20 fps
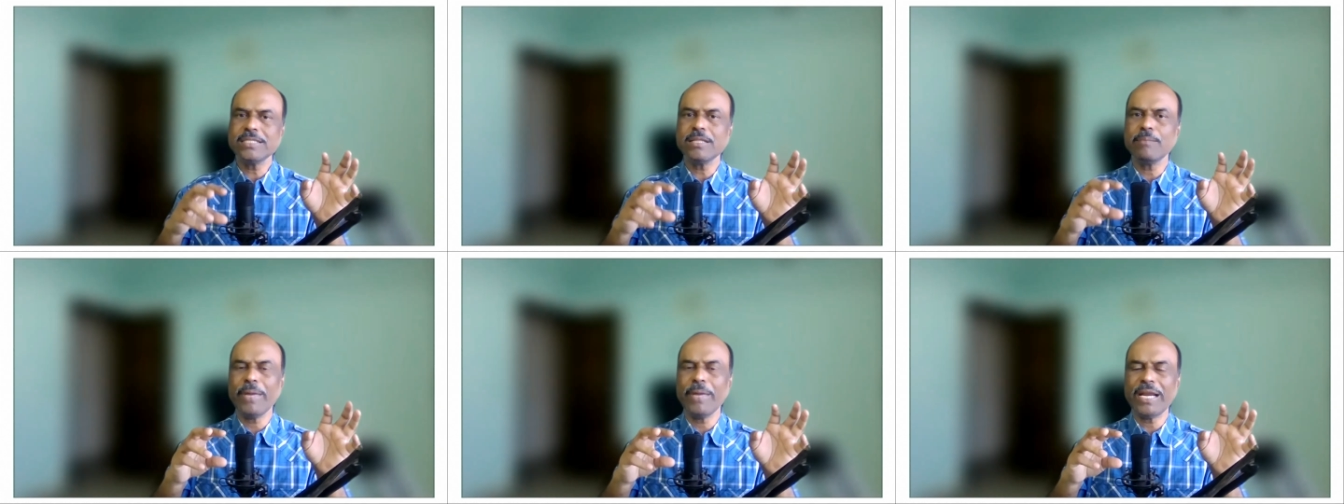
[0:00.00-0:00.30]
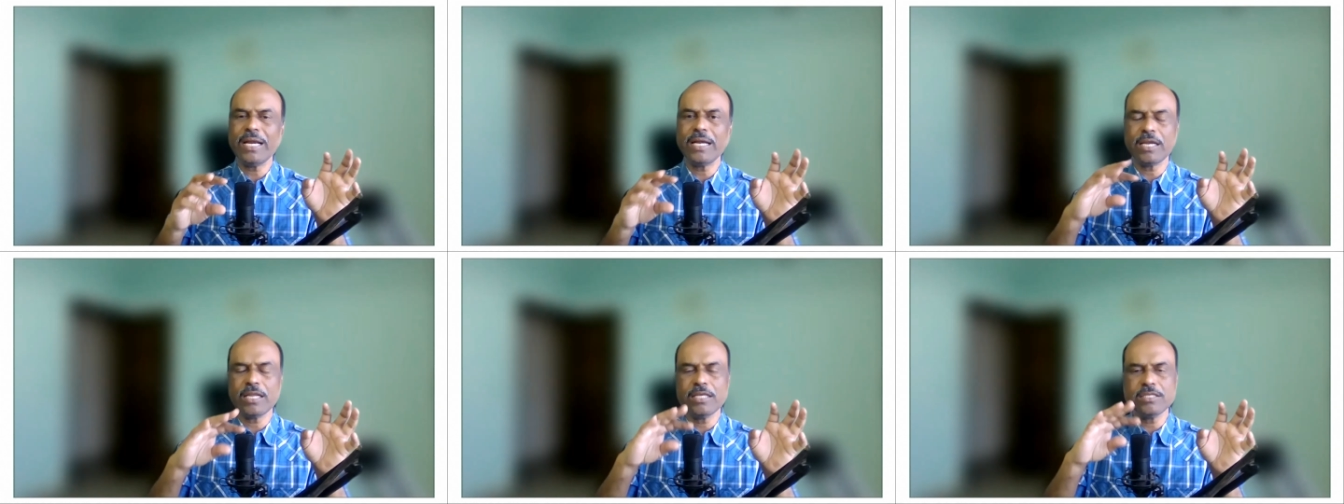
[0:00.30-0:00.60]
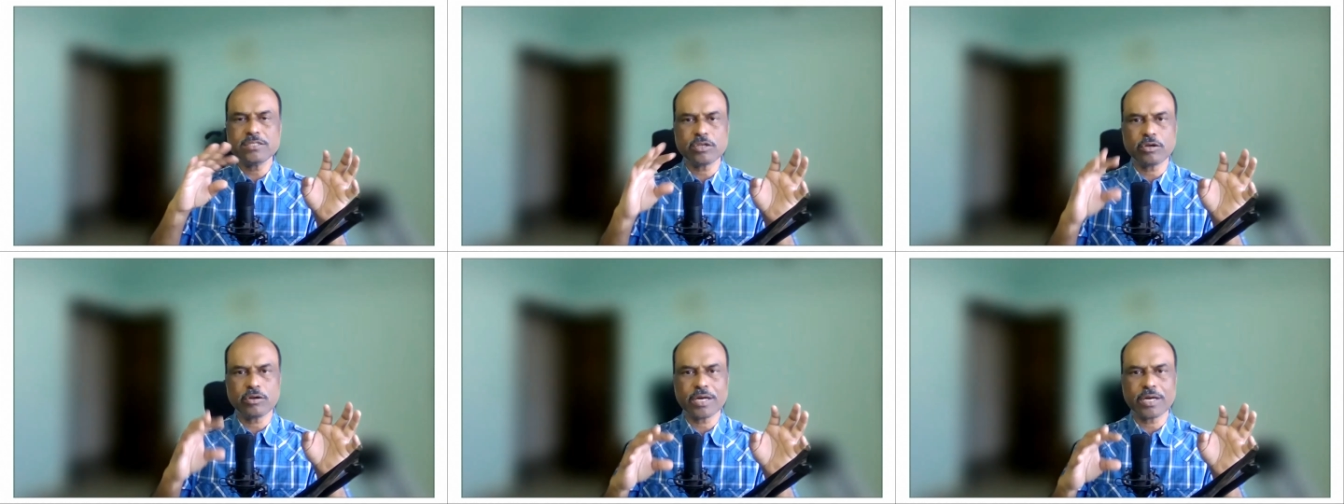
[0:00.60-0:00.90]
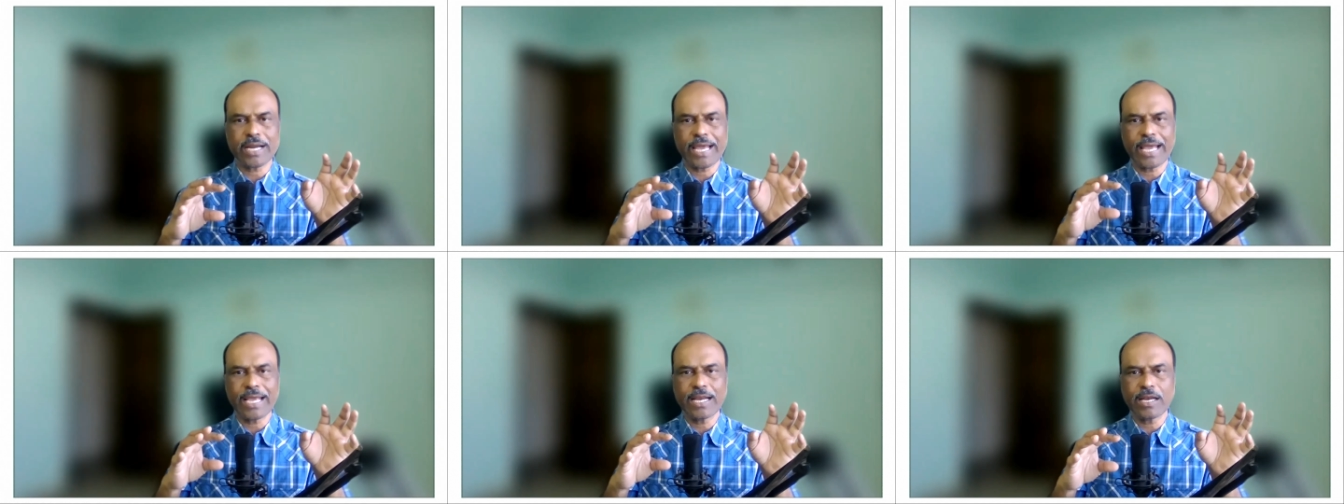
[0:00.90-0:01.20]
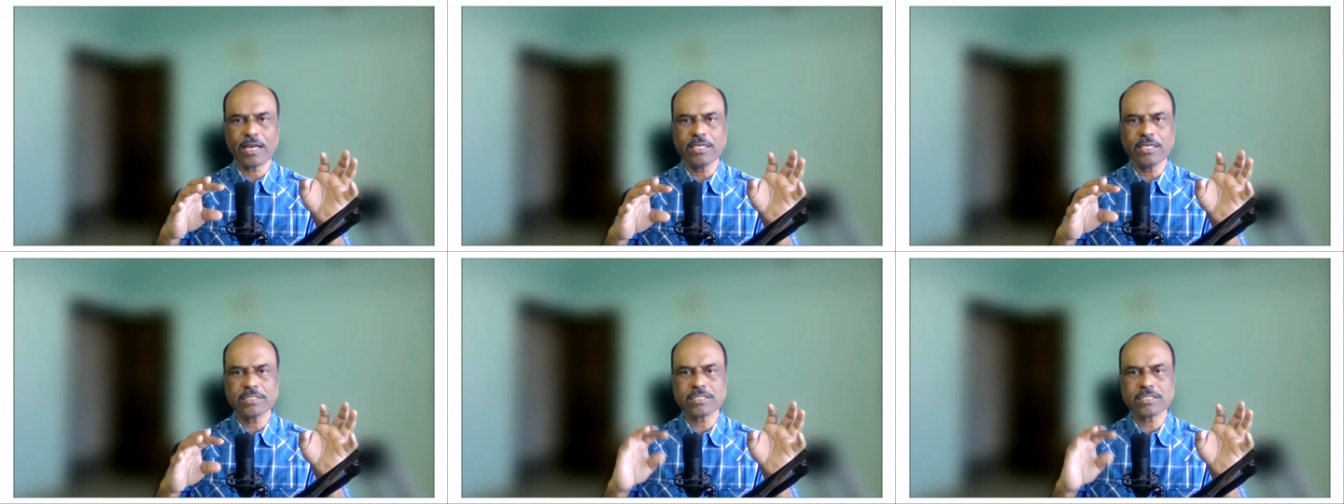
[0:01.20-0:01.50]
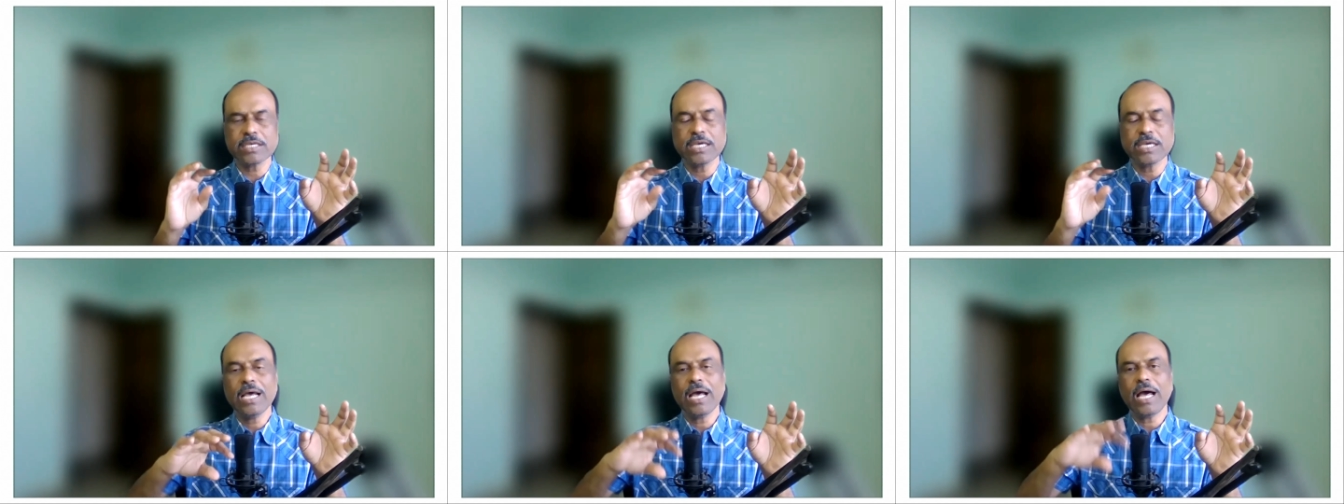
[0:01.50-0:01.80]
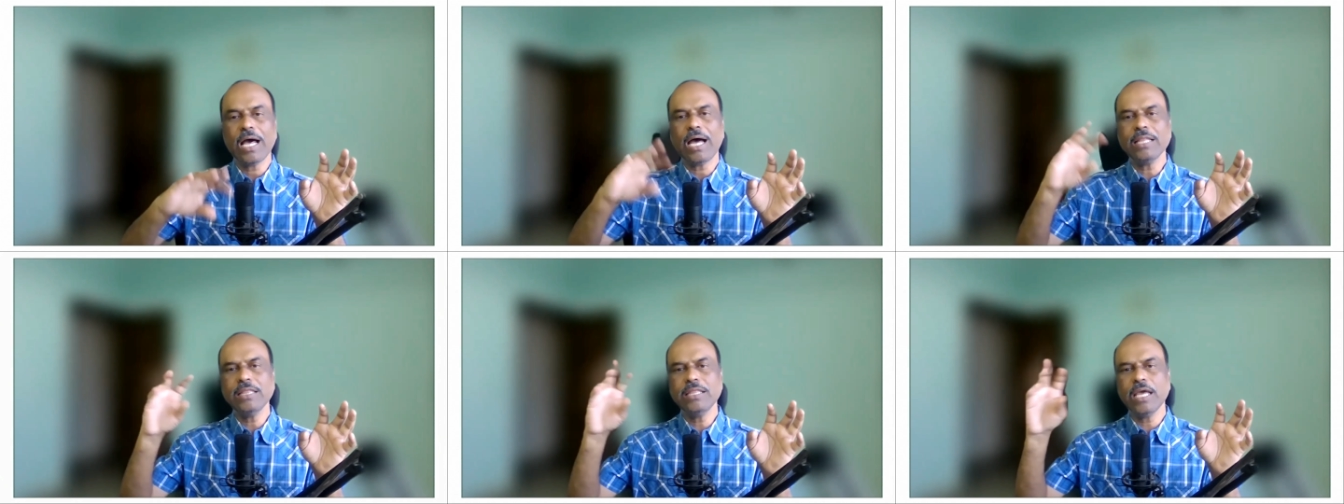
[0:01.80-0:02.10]
the merit list or rank list,
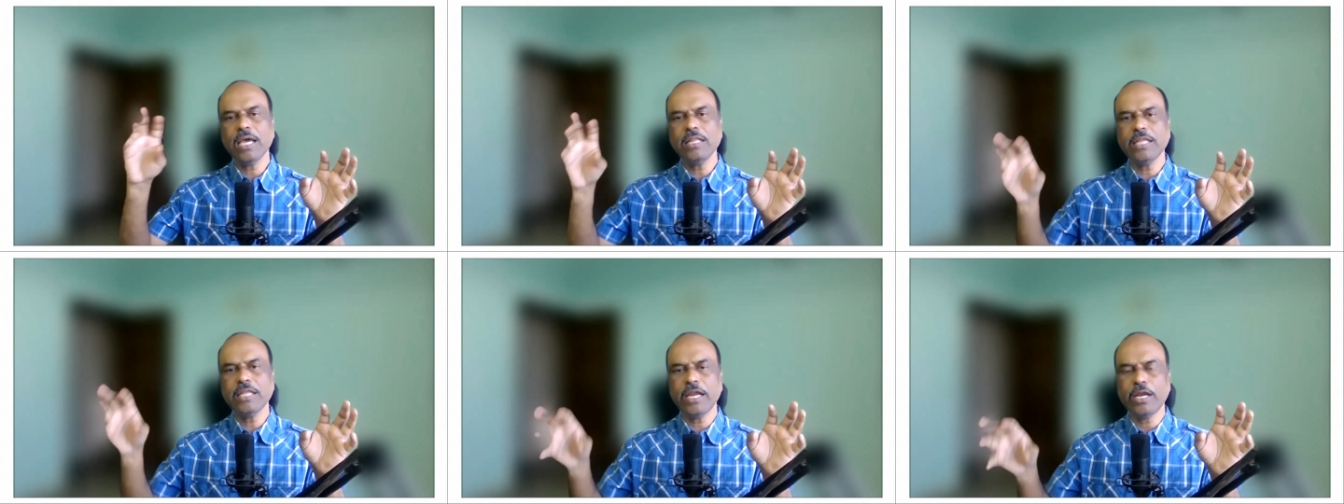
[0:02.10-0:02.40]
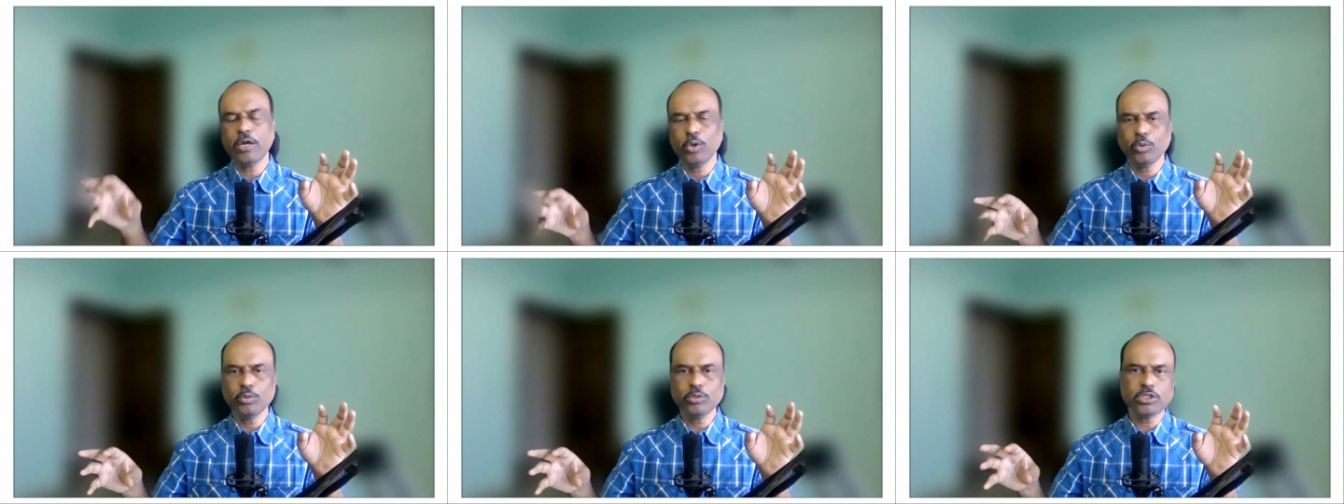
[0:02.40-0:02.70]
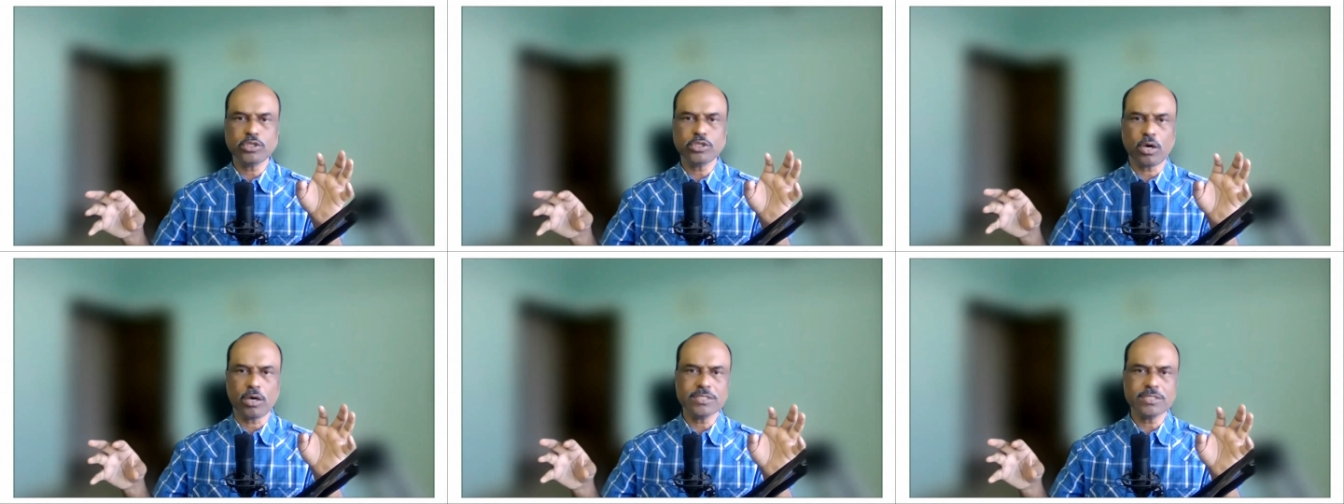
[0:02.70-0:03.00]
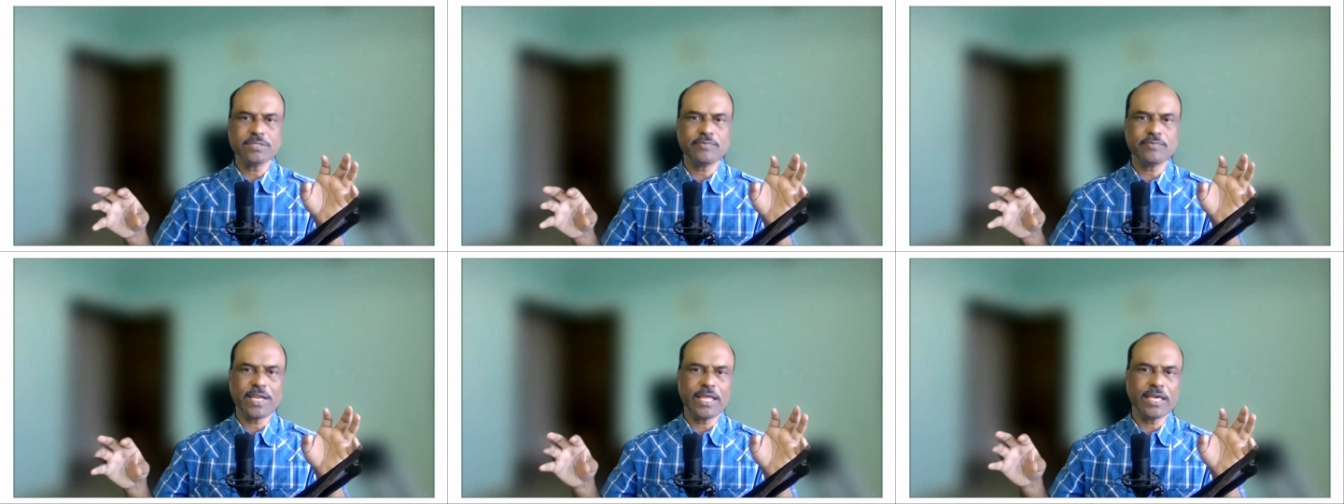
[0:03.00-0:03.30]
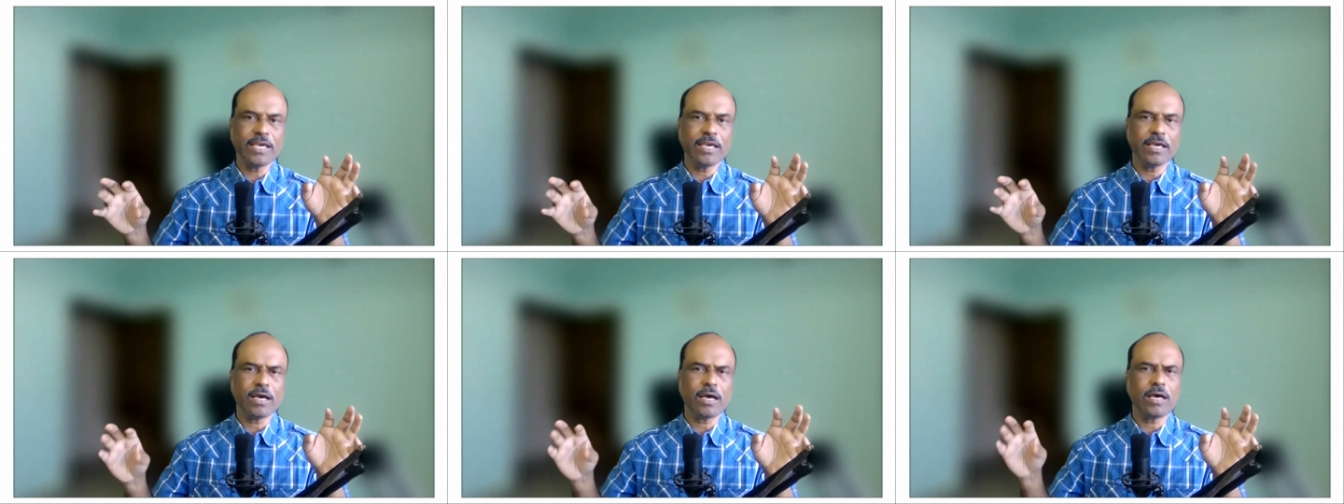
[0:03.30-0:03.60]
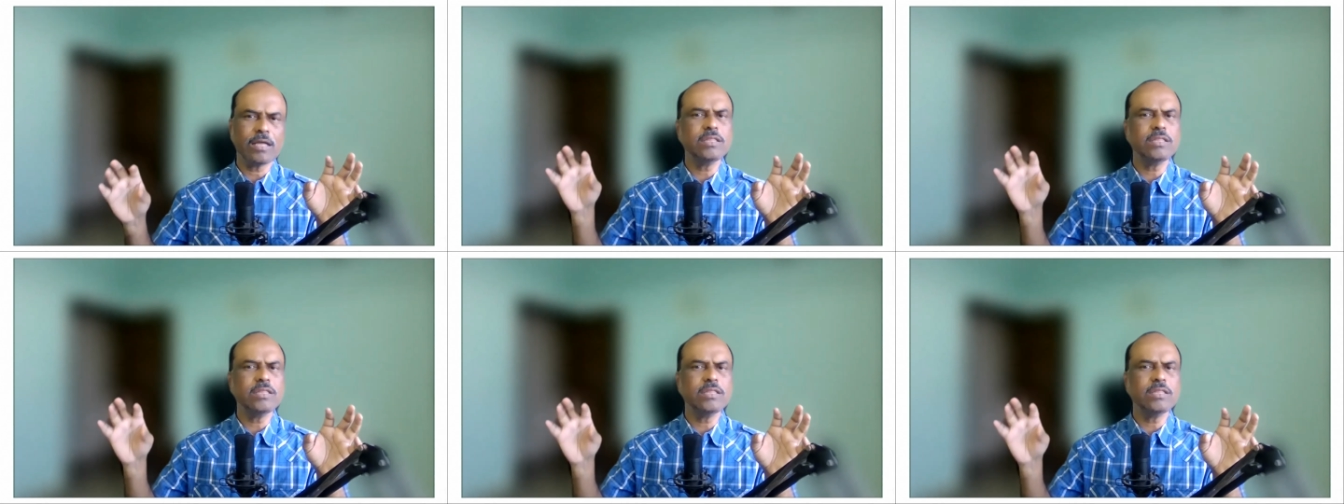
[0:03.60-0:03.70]
and then they do choice filling.